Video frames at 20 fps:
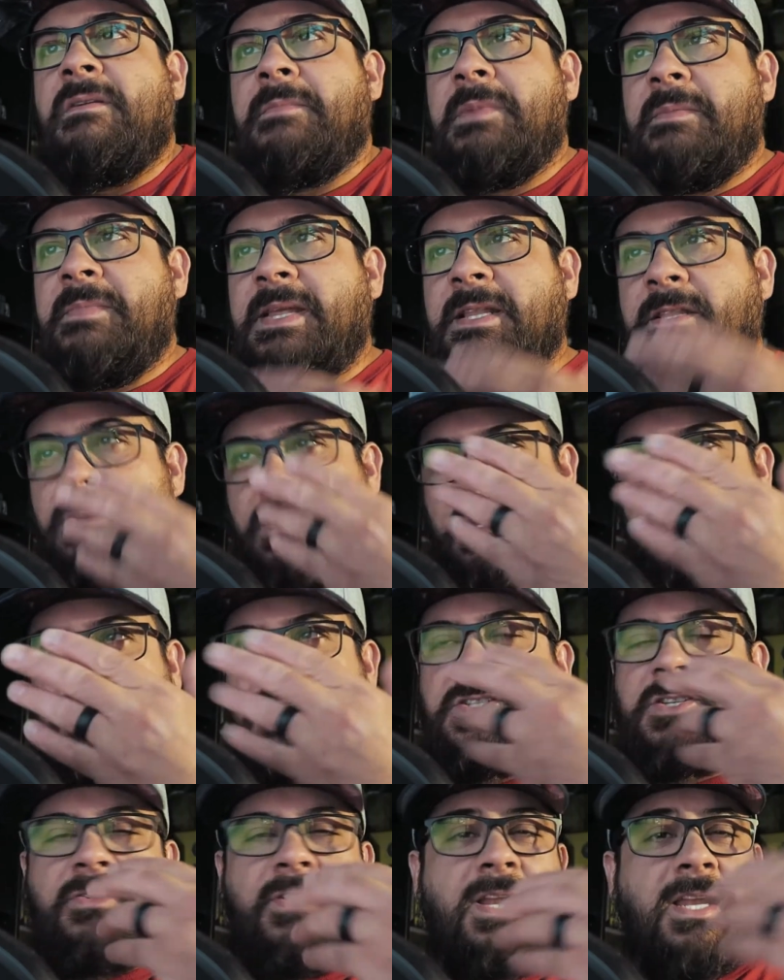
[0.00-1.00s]
I'm going to be looking on
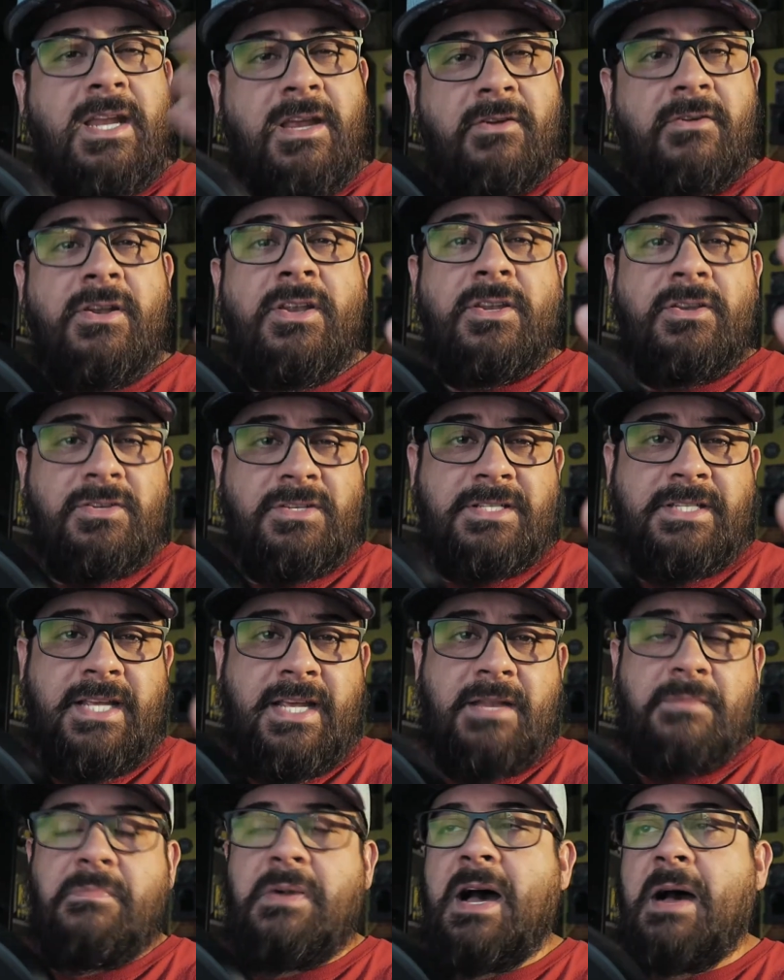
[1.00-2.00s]
screen here, and you'll see
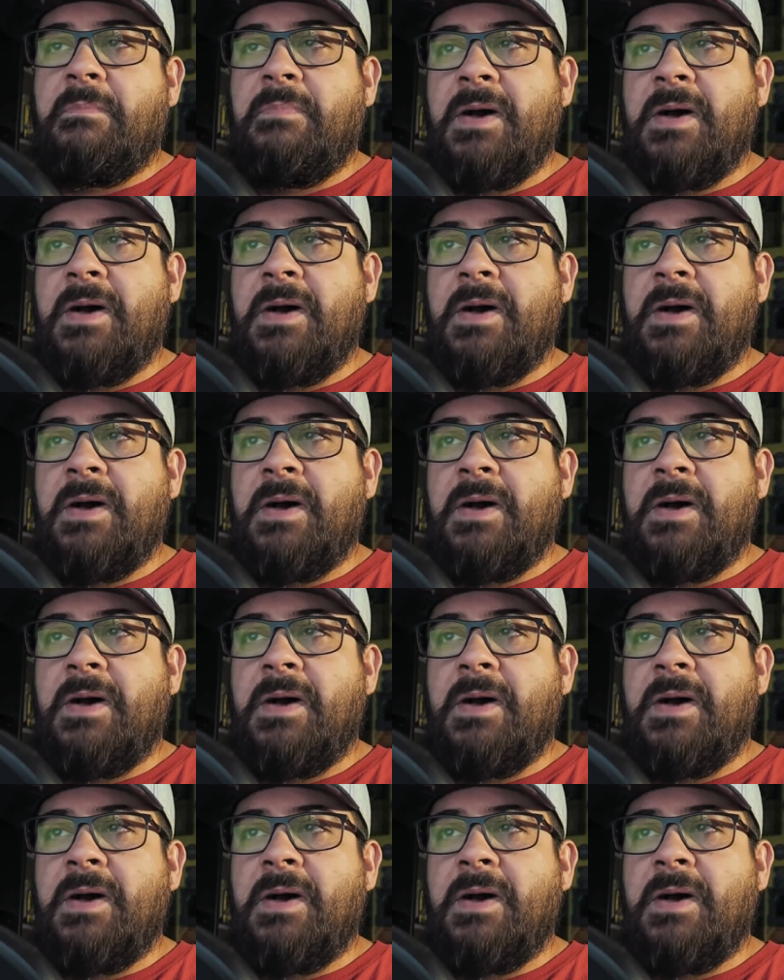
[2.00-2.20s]
it pop